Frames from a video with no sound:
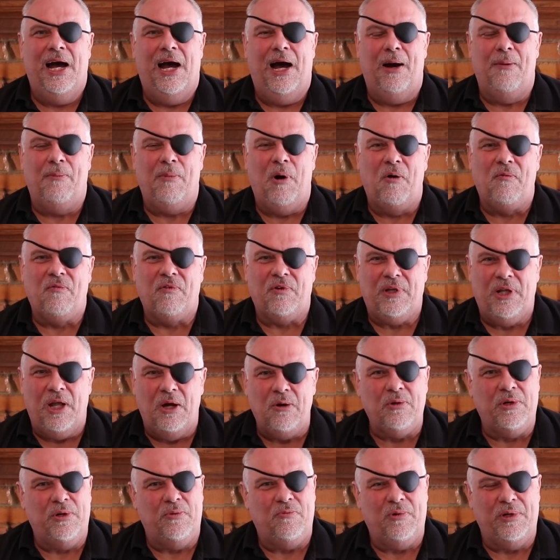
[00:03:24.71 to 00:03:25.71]
I'm
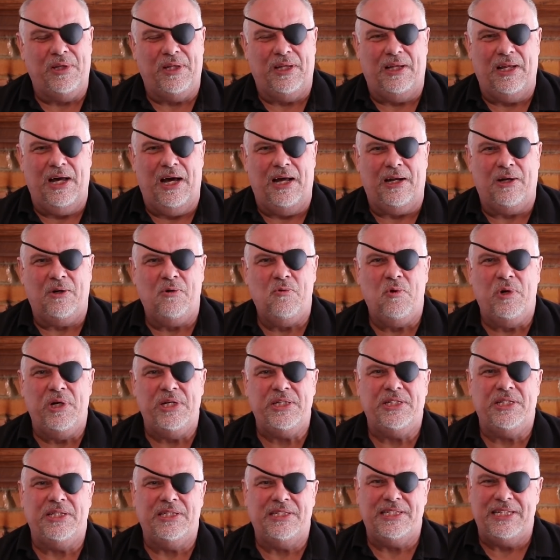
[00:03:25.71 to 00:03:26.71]
overloaded with a lot of
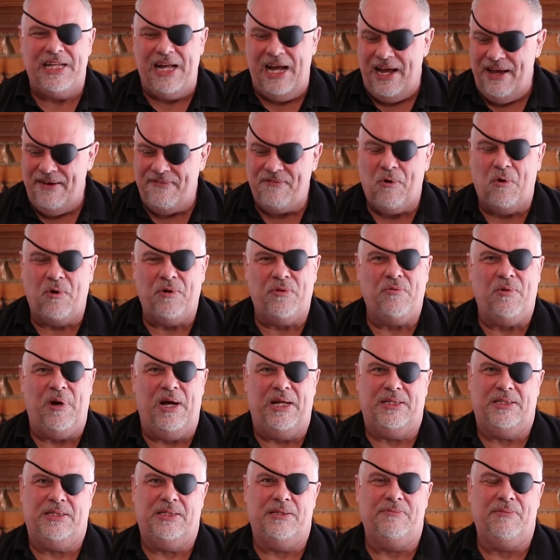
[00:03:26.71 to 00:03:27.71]
questions, and I have
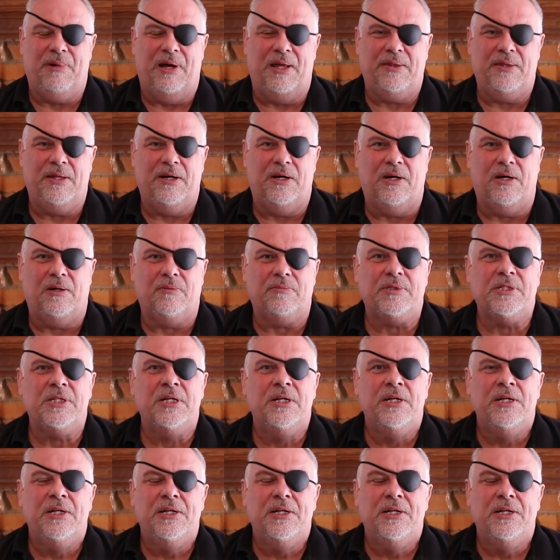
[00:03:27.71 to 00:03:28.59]
arthritis in my thumbs.